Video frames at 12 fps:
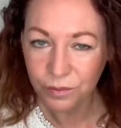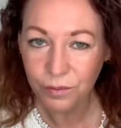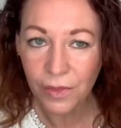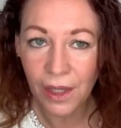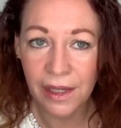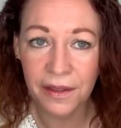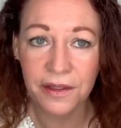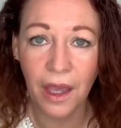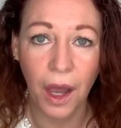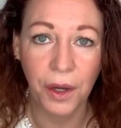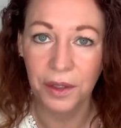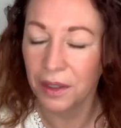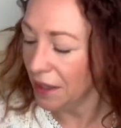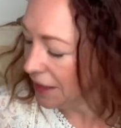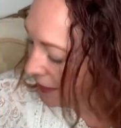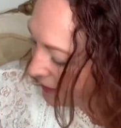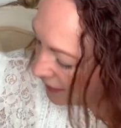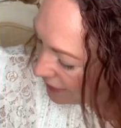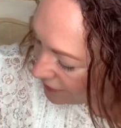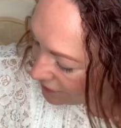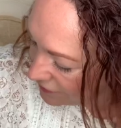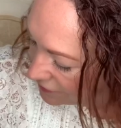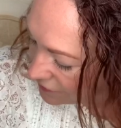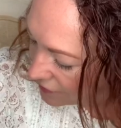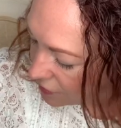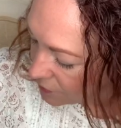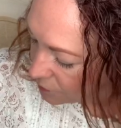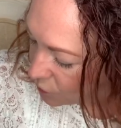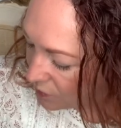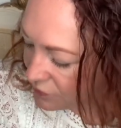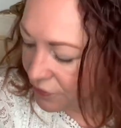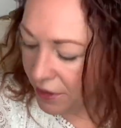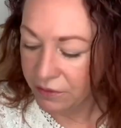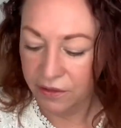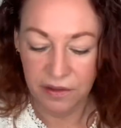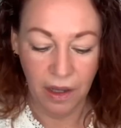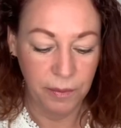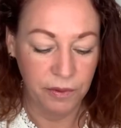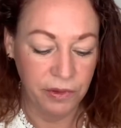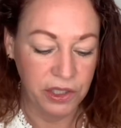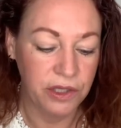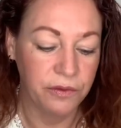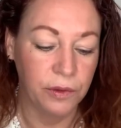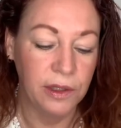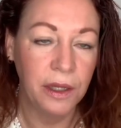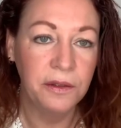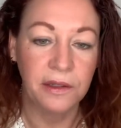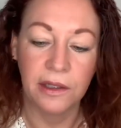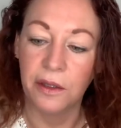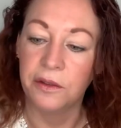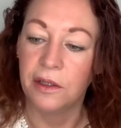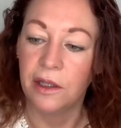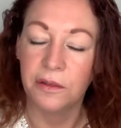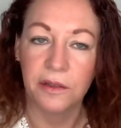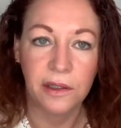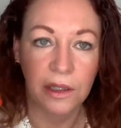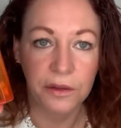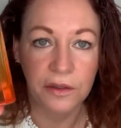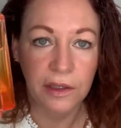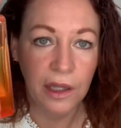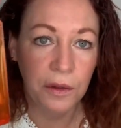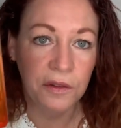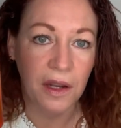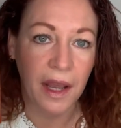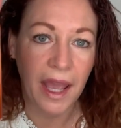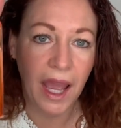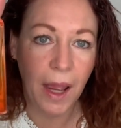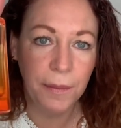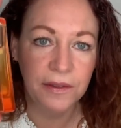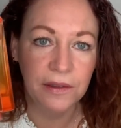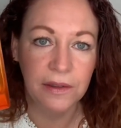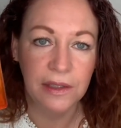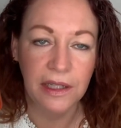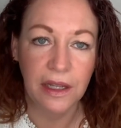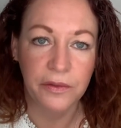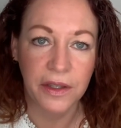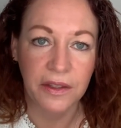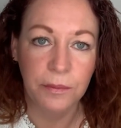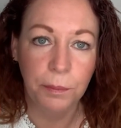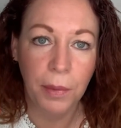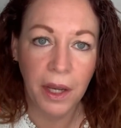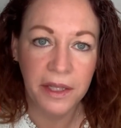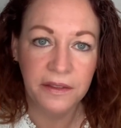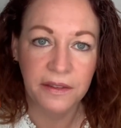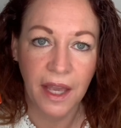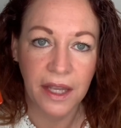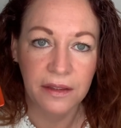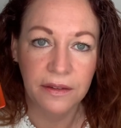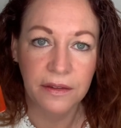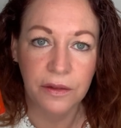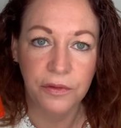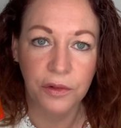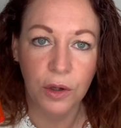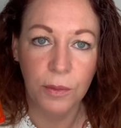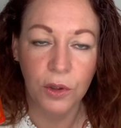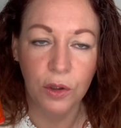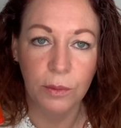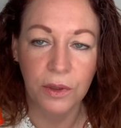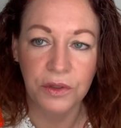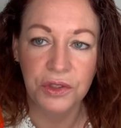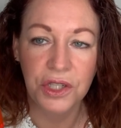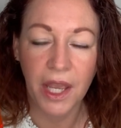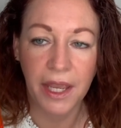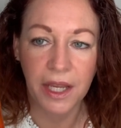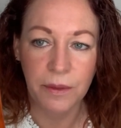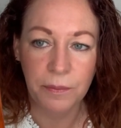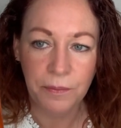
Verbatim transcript: Let's go. So one fragrance I've been reaching for loads and loads and loads and loads and loads and I absolutely love it is Byzance from Ormonde Jayne.